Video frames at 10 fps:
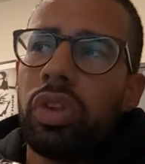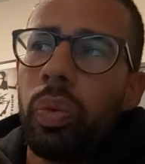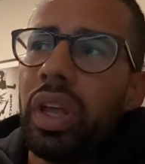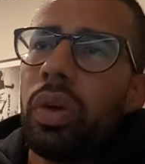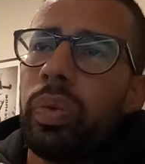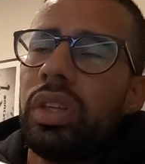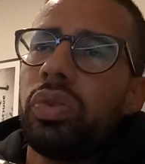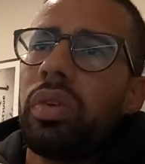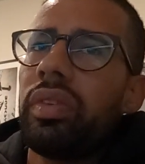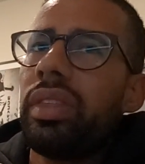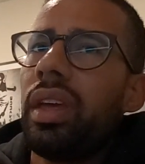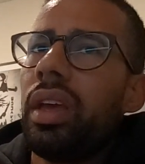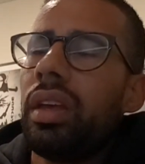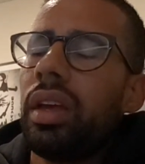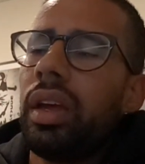way that we do
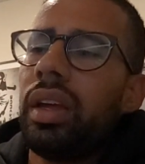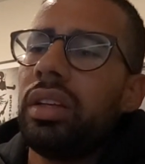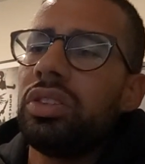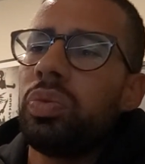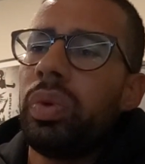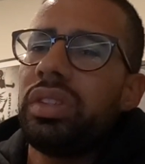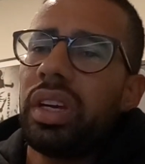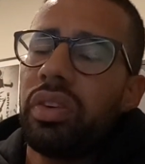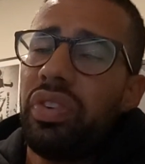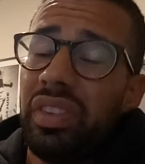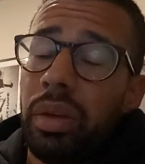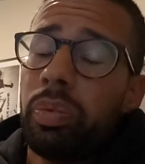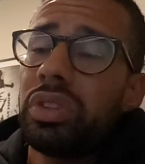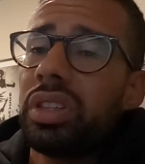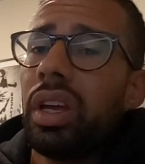everything is we take a
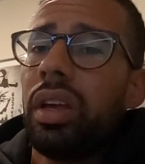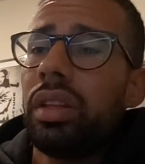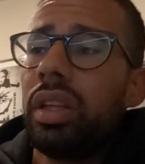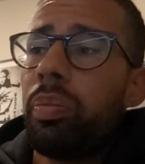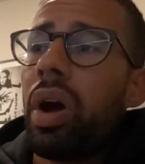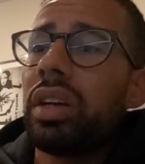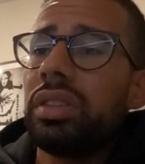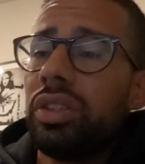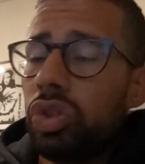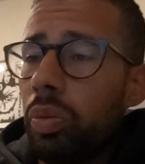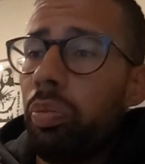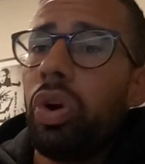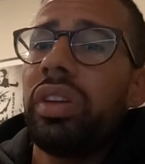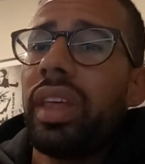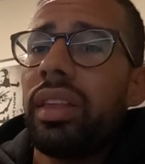50% deposit to
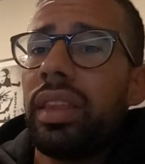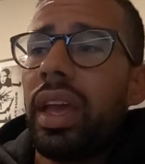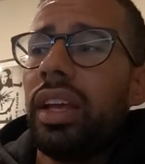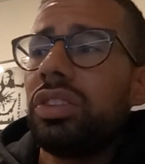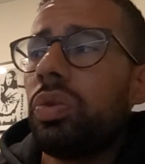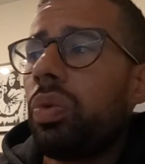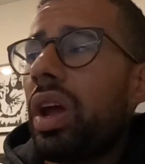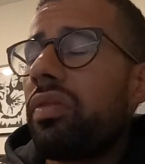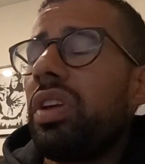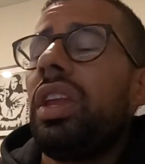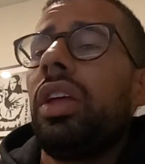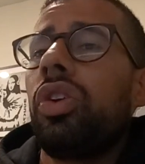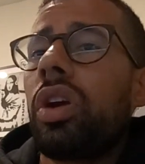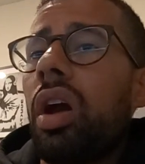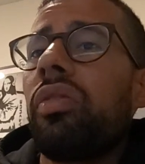book that date so we don't have any
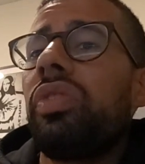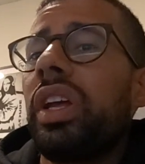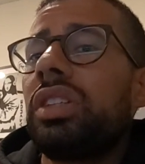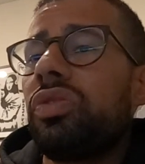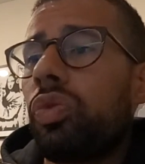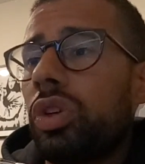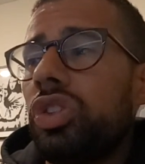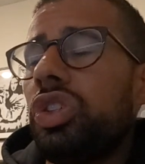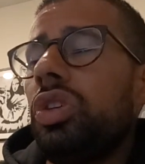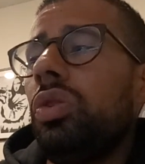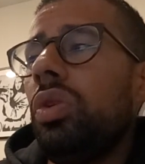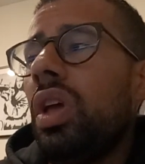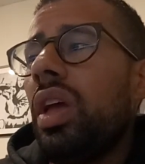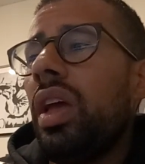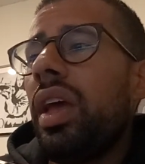other conflicts for the shoot.
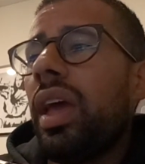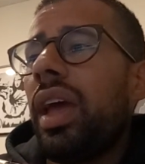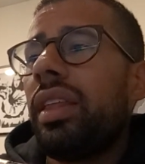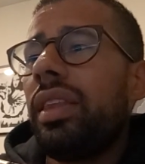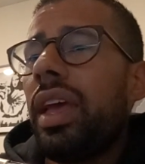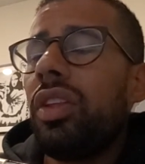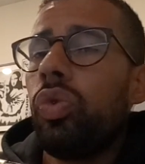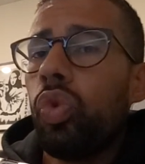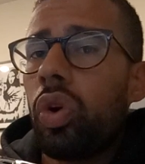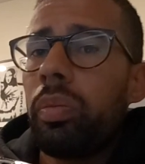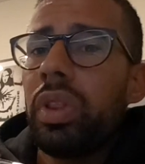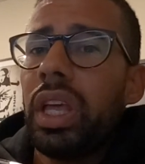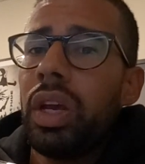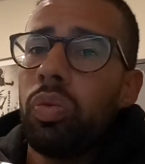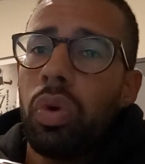And then
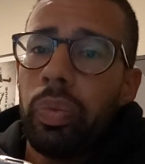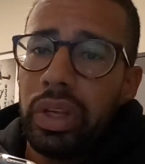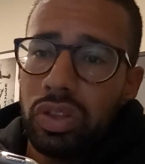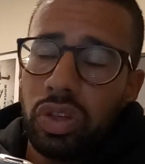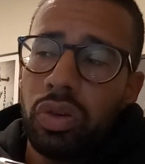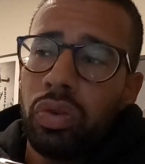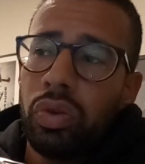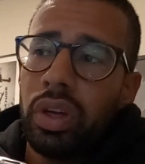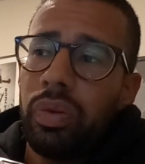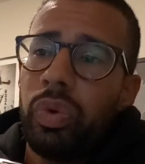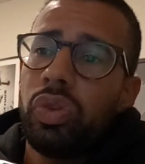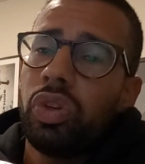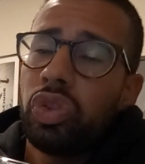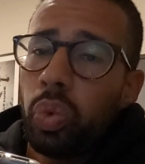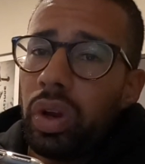normally what we do, we
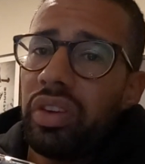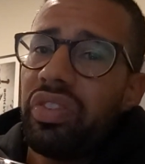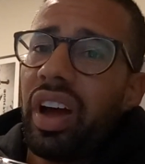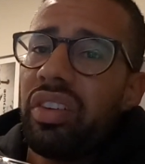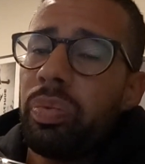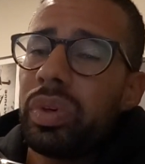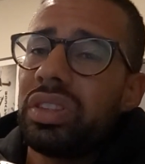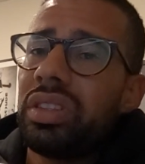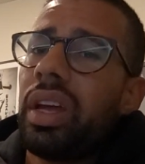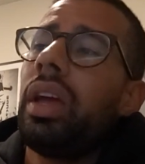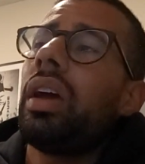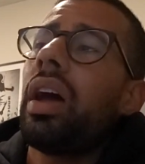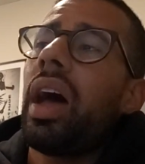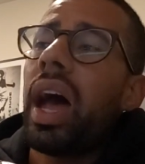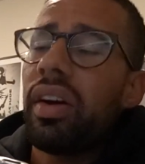do a 25%
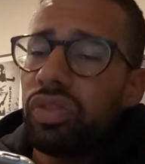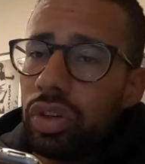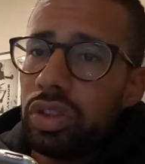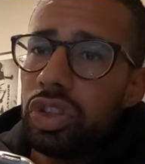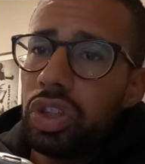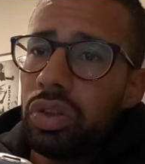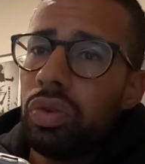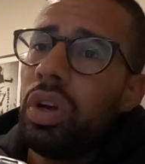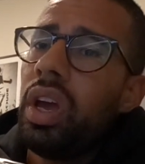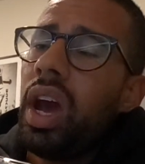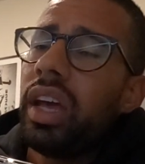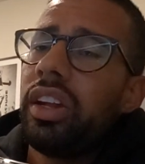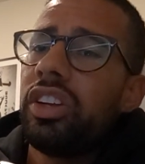after the shoot, and